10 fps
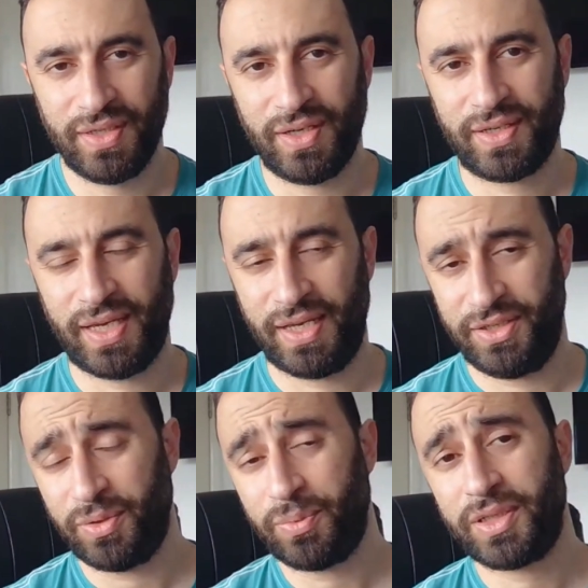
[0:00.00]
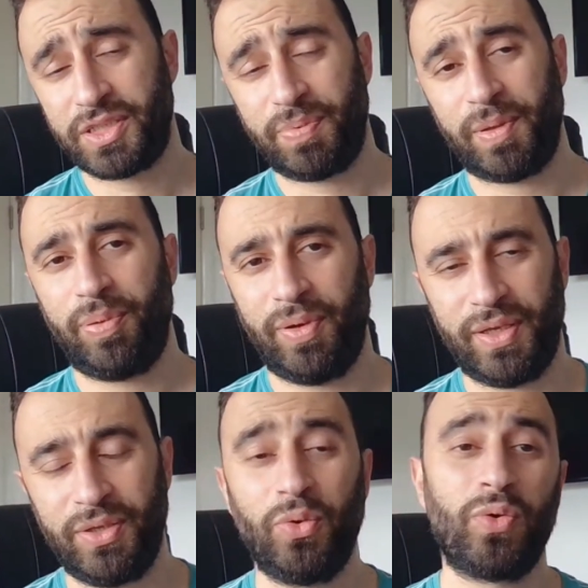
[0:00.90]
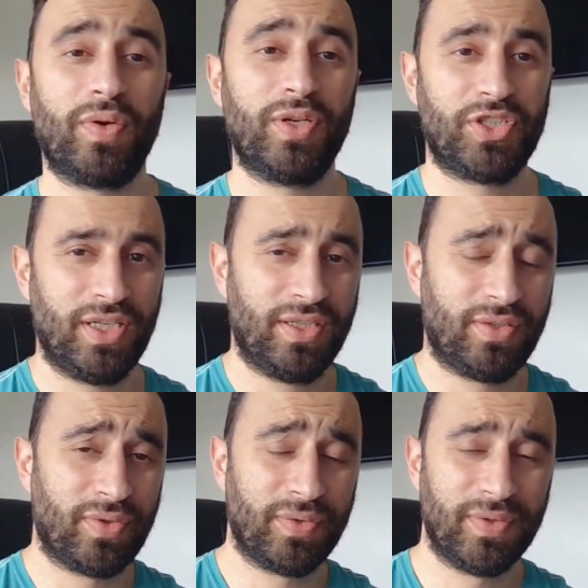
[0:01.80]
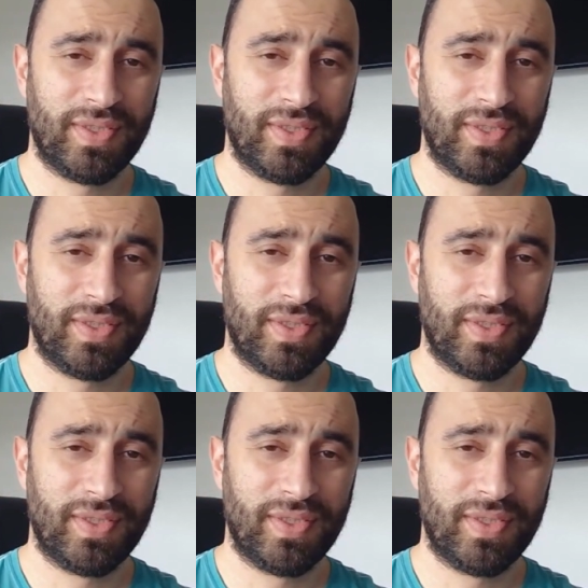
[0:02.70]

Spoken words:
Okay, you don't want to just be putting your agenda on.